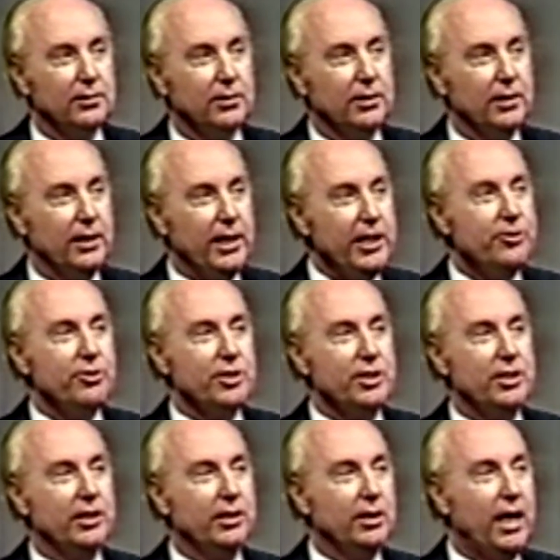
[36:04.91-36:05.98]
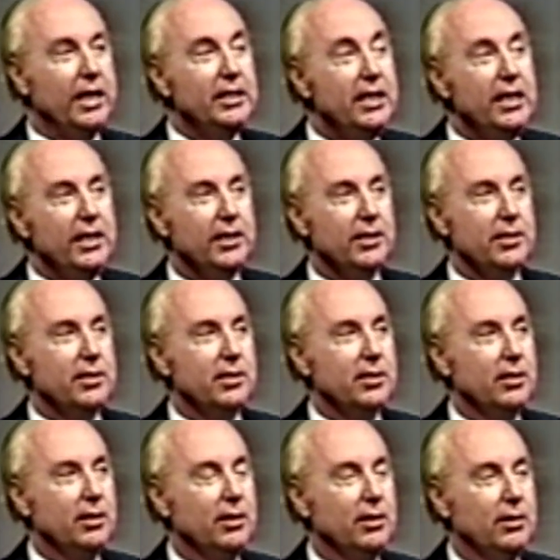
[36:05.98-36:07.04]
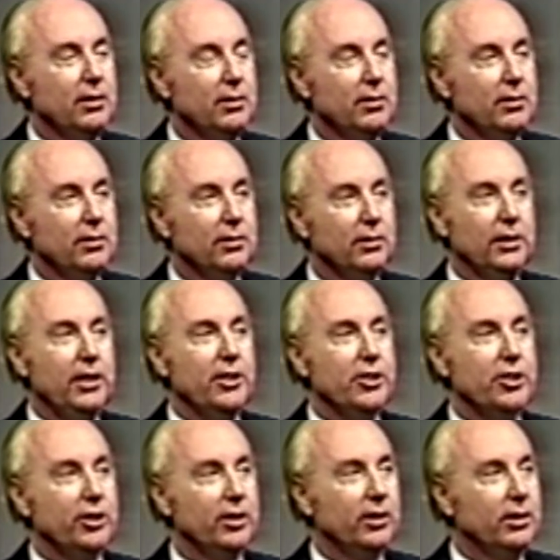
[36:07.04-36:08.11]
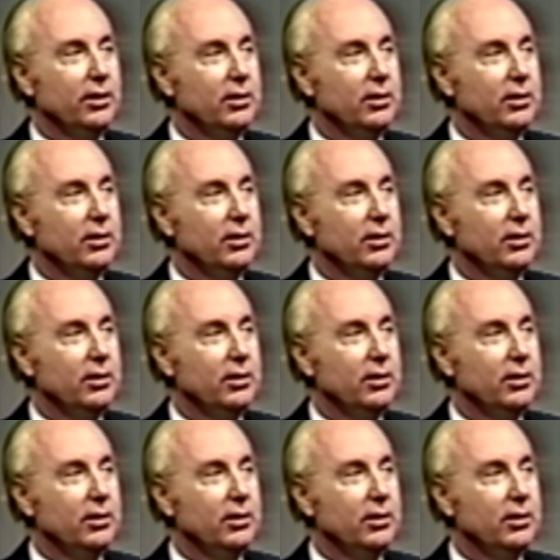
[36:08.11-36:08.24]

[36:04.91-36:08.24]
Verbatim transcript: an interest in ideas, literature, and